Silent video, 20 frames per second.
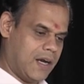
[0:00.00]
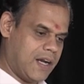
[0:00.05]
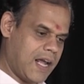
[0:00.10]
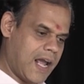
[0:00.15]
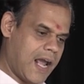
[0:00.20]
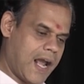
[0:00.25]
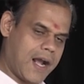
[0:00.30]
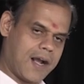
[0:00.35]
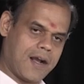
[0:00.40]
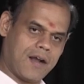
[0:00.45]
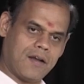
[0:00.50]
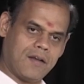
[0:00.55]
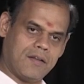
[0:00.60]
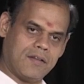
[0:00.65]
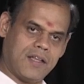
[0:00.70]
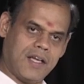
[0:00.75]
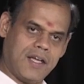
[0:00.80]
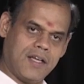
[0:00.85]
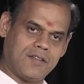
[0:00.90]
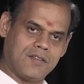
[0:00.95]
take
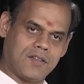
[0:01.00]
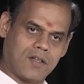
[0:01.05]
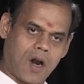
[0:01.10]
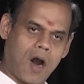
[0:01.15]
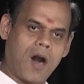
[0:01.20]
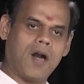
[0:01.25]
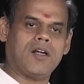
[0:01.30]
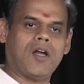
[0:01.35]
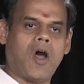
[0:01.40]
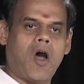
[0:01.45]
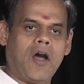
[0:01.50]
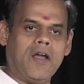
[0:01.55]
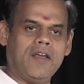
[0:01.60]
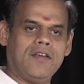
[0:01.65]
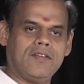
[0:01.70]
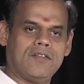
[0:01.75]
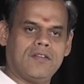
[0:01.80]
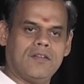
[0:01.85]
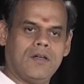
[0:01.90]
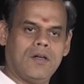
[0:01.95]
these raw
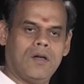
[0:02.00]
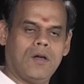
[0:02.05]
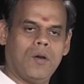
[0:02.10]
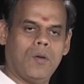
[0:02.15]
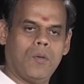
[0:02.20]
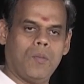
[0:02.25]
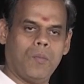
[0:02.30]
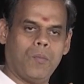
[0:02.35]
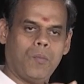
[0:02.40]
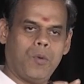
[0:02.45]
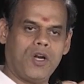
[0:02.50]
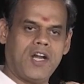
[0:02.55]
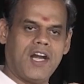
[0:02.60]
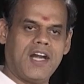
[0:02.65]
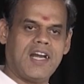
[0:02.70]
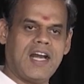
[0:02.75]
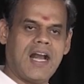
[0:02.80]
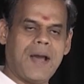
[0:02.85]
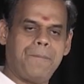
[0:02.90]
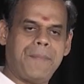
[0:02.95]
toys, put
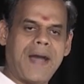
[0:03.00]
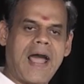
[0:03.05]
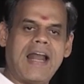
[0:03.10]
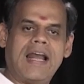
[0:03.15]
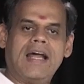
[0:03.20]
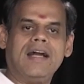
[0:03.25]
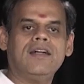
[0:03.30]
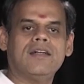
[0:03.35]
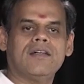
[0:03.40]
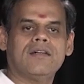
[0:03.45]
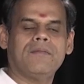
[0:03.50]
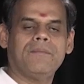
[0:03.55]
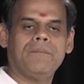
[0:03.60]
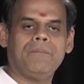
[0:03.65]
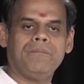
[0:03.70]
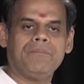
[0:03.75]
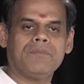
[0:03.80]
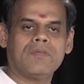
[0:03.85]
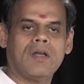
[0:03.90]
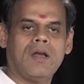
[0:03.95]
it in a pallet,
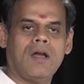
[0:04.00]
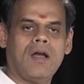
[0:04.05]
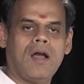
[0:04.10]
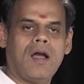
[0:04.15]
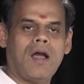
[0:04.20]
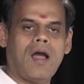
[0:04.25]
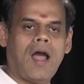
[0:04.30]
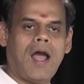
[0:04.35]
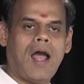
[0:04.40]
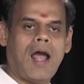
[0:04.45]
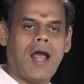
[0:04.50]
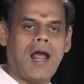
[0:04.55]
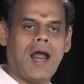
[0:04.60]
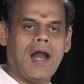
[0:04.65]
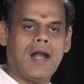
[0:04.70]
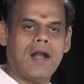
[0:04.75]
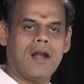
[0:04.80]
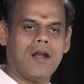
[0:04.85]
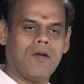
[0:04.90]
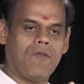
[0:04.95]

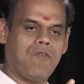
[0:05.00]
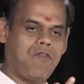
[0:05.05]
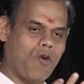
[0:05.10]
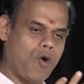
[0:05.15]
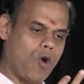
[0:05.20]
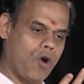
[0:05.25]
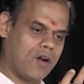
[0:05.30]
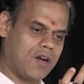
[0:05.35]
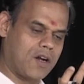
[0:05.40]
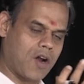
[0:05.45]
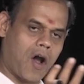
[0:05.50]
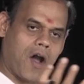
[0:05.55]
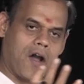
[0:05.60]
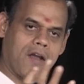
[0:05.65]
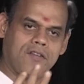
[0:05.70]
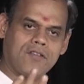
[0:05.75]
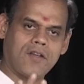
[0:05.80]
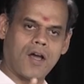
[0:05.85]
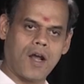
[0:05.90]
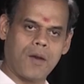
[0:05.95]
and 4
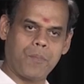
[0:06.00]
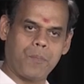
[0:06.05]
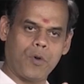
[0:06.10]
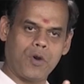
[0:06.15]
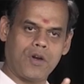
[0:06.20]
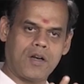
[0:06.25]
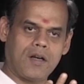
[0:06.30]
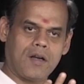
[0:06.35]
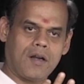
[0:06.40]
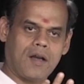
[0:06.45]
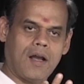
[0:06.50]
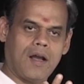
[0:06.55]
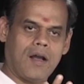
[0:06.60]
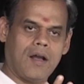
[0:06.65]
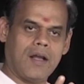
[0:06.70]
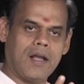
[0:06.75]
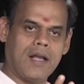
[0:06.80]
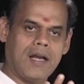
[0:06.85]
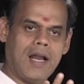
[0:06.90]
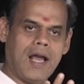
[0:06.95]
toys are put
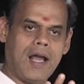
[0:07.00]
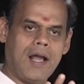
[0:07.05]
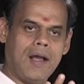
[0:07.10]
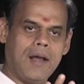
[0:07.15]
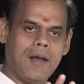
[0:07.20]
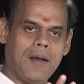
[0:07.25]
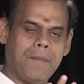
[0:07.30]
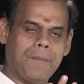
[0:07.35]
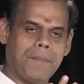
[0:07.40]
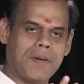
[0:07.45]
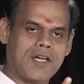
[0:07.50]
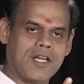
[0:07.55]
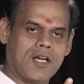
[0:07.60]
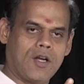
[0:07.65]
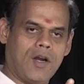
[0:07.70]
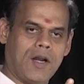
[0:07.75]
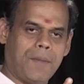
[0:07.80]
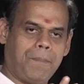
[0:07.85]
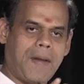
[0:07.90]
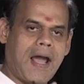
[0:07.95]
in a
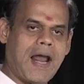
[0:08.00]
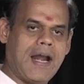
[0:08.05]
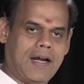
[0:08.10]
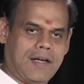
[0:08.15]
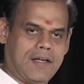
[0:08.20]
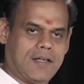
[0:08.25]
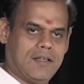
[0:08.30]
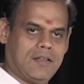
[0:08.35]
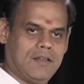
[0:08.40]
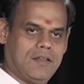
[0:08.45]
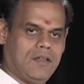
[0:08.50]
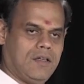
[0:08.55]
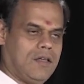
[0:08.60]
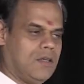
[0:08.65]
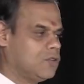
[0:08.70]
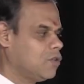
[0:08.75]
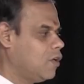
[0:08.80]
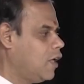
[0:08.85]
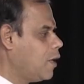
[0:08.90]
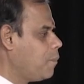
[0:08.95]
particular pallet.
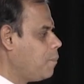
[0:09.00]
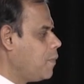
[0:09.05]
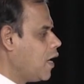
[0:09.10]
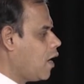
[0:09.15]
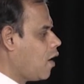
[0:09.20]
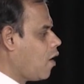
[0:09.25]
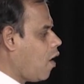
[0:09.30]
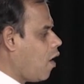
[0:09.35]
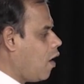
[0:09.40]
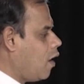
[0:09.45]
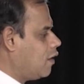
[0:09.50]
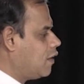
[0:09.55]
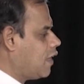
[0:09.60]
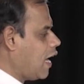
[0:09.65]
So, let me call